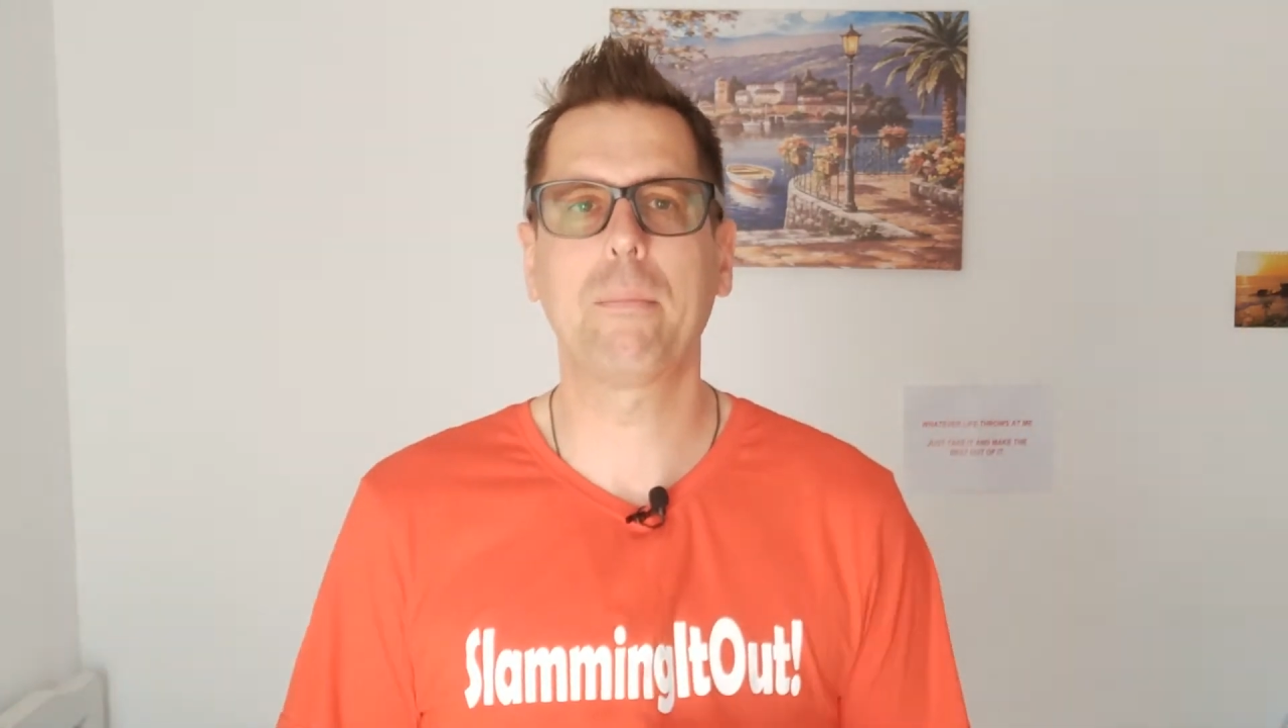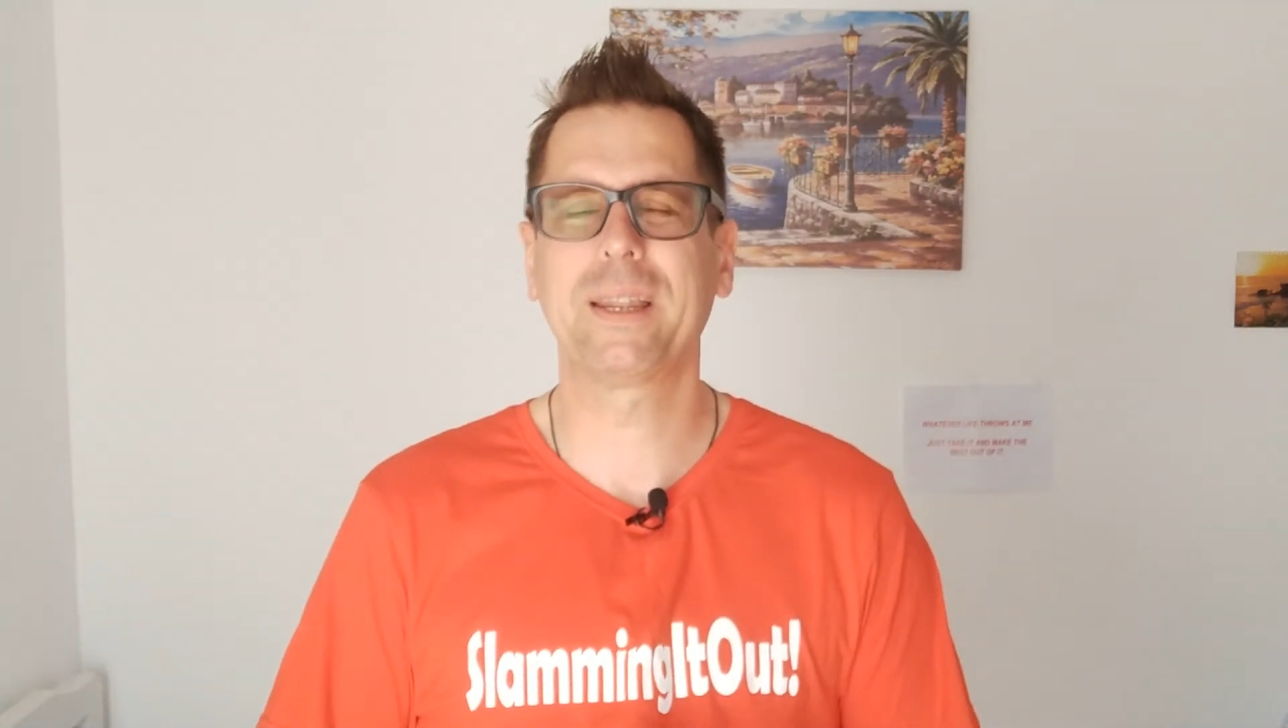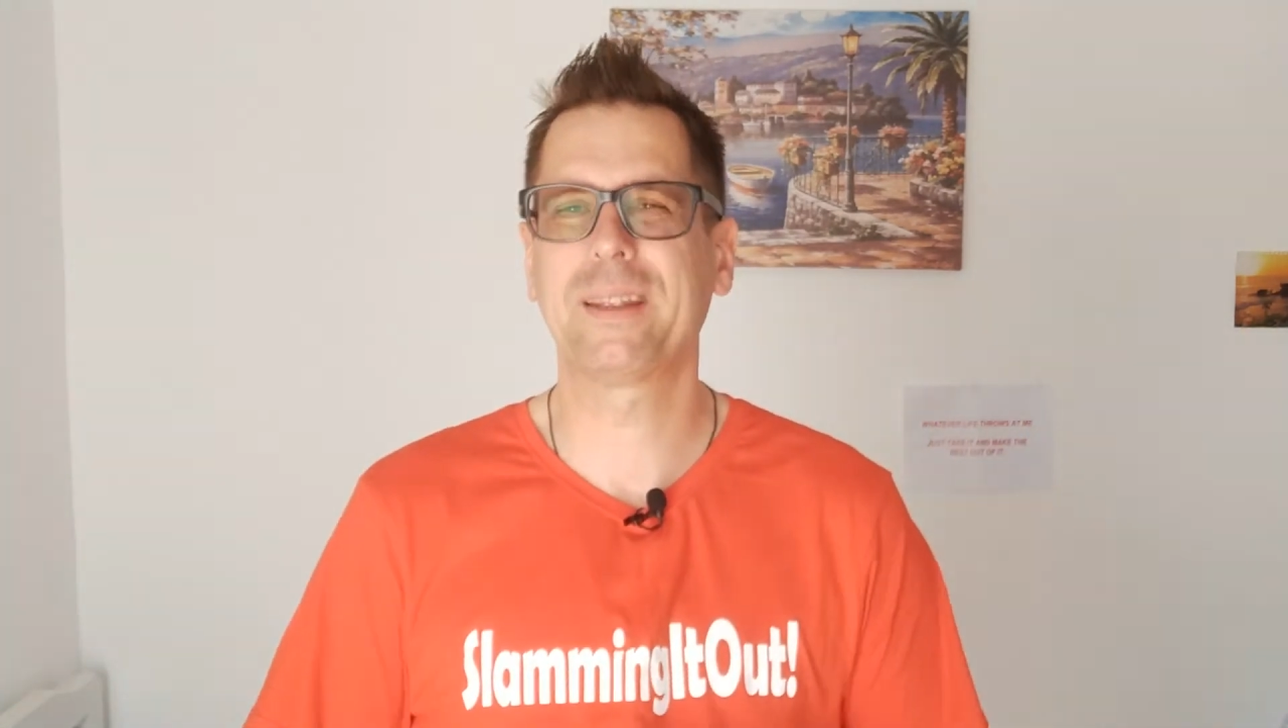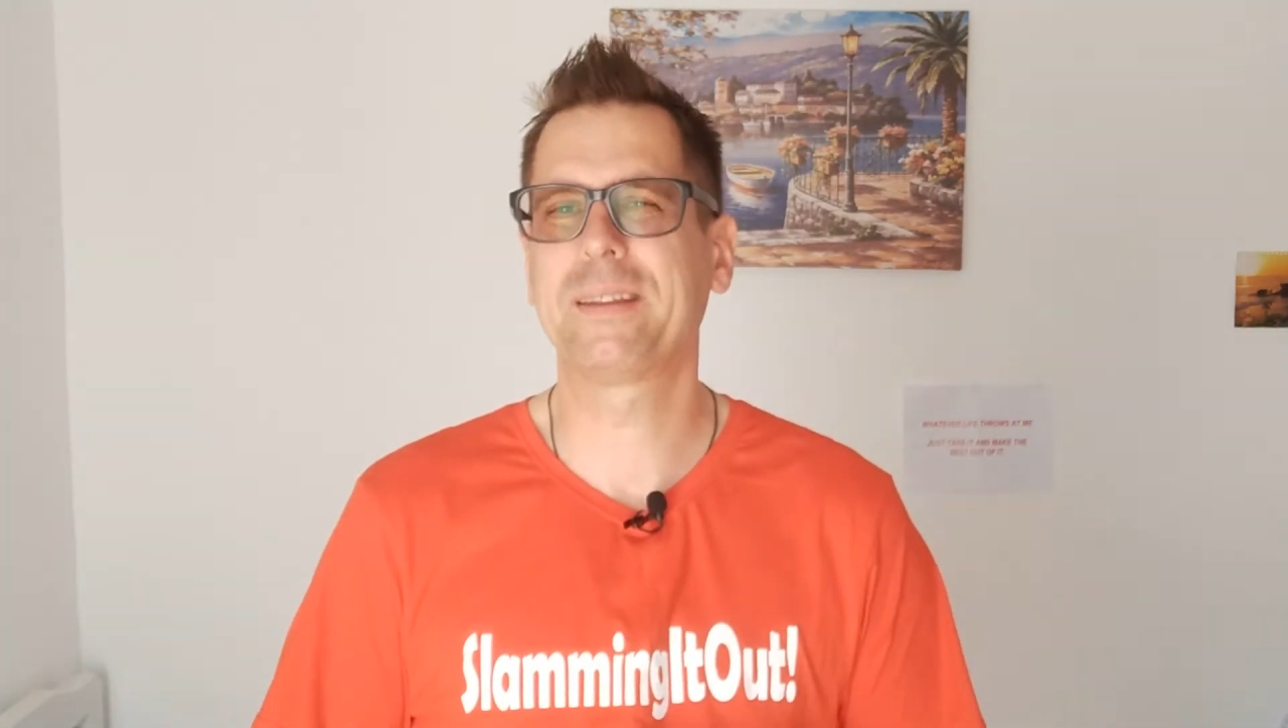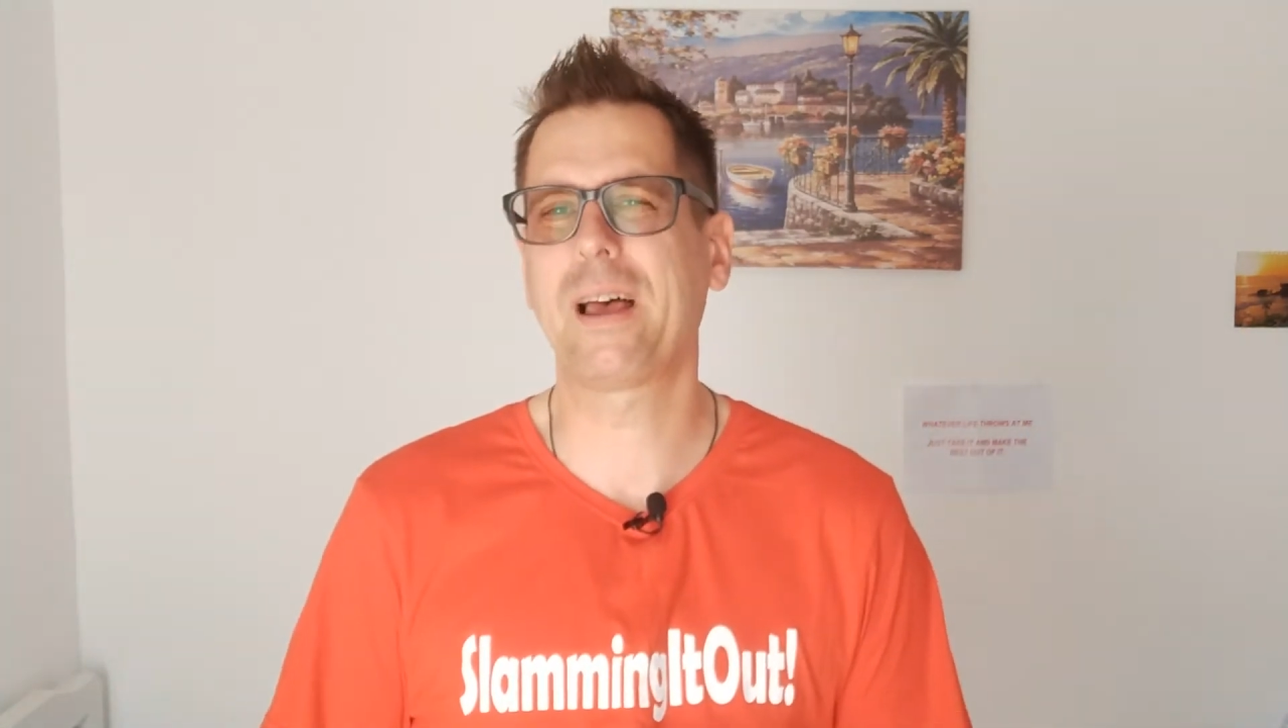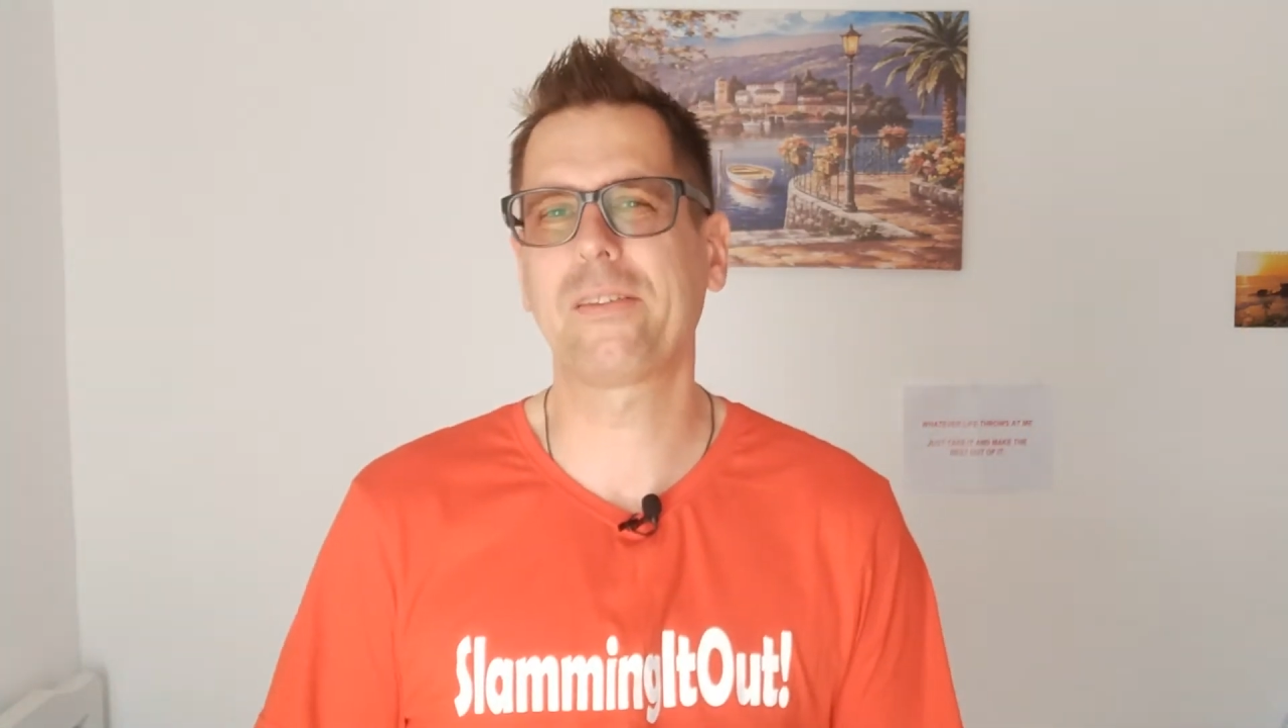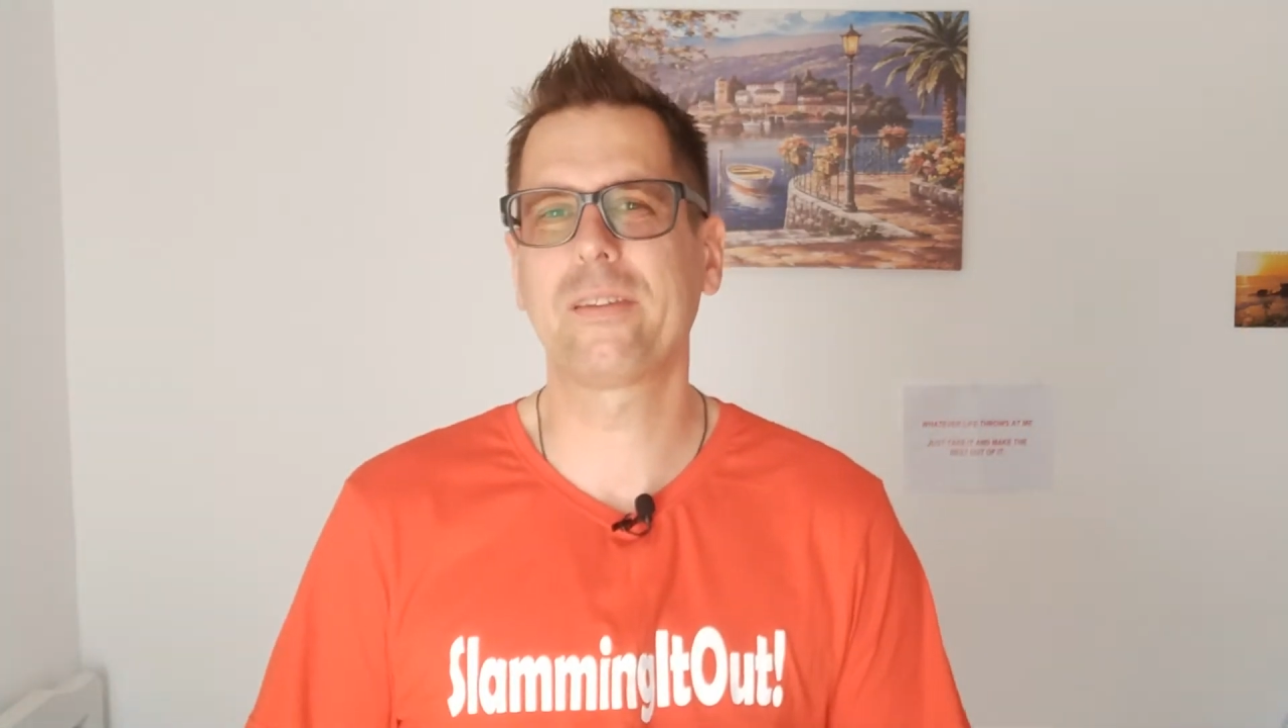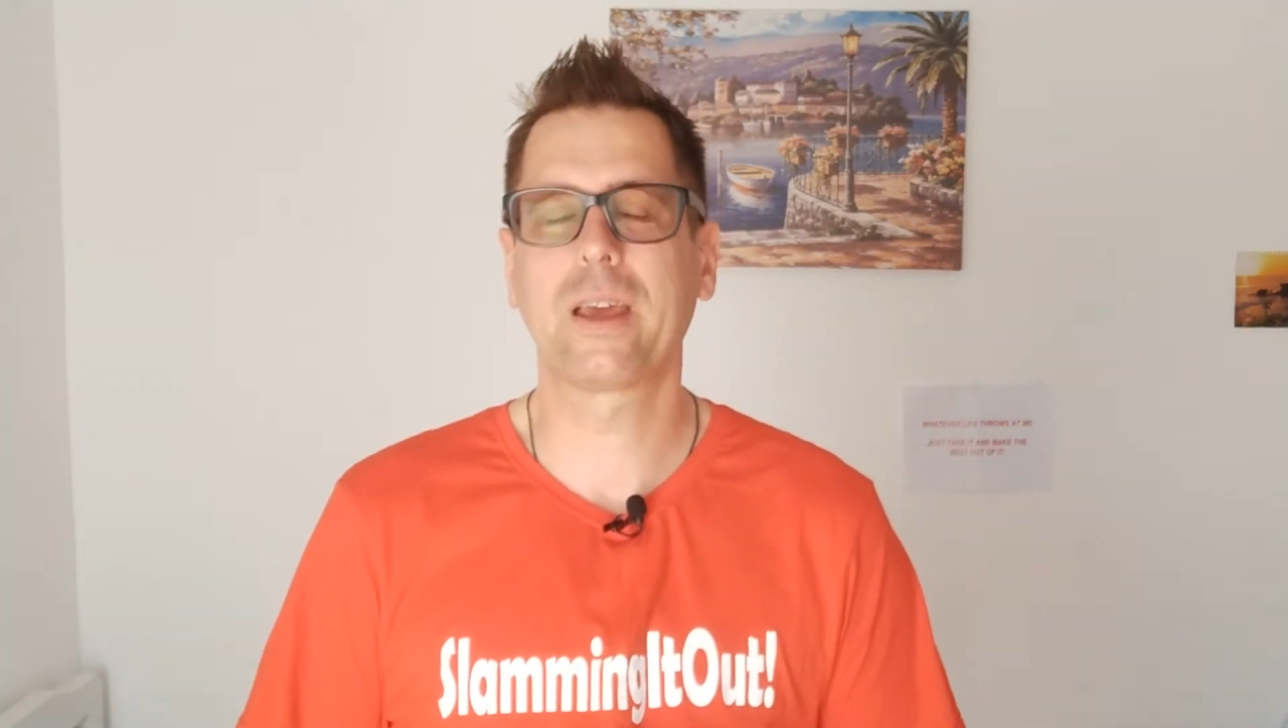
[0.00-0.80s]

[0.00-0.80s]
but it doesn't